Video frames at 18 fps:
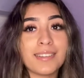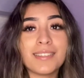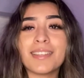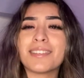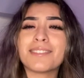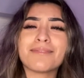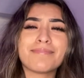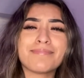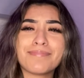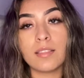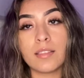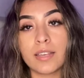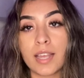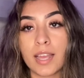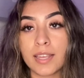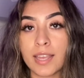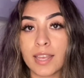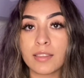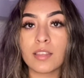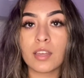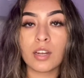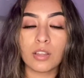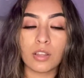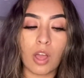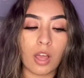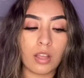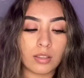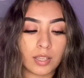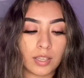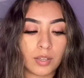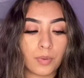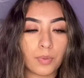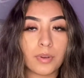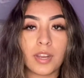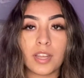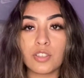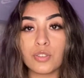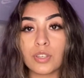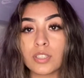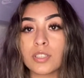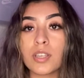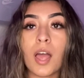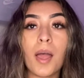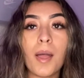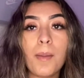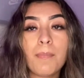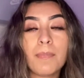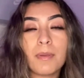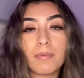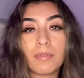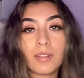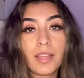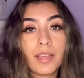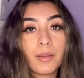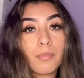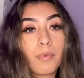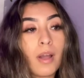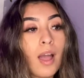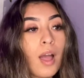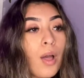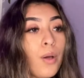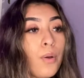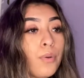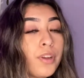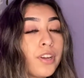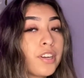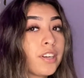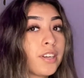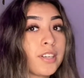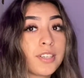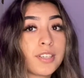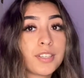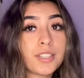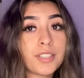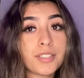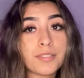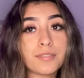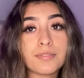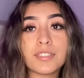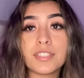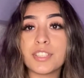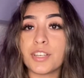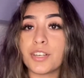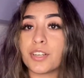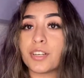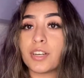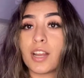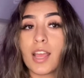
Like, like I get that a lot. Like when I dress up, people are like, wow, your curves, your